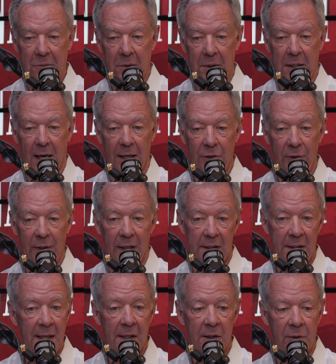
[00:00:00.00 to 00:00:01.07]
would God do that?
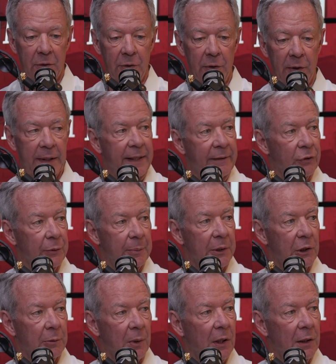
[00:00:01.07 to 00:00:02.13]
Yeah. Who did the evil
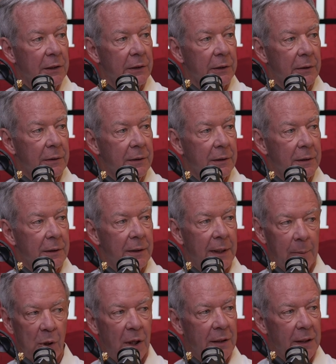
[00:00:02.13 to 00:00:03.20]
spirits belong to? Yeah.
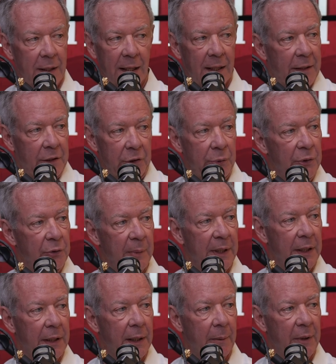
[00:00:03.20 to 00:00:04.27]
They belong to God. They do his
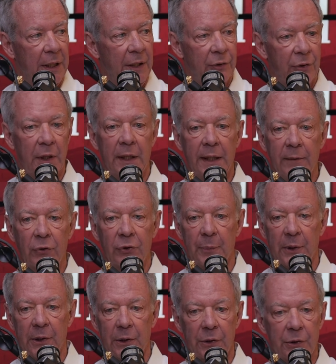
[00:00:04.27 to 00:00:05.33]
bidding. I mean, he sent an evil
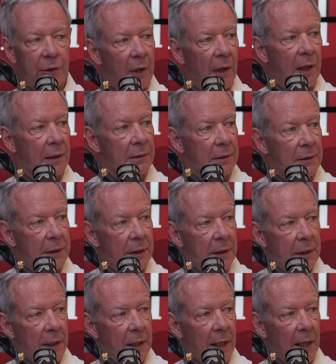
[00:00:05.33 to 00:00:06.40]
spirit to Saul
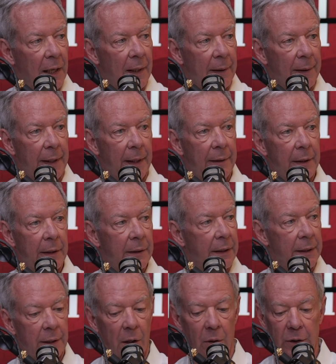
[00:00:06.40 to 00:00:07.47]
uh, and, the,
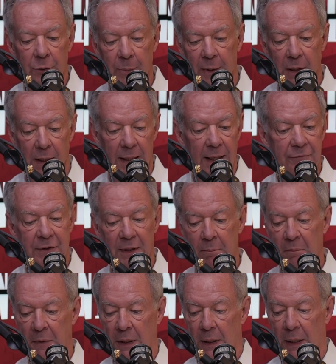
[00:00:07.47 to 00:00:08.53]
and the Holy Spirit left
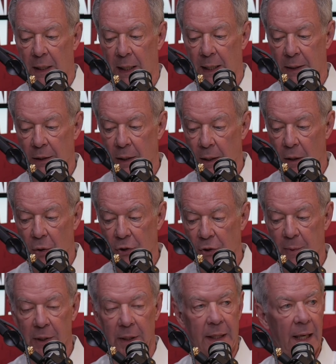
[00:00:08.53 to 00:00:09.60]
him and the Holy
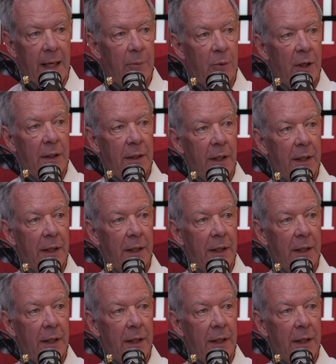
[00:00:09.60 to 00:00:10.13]
Spirit came on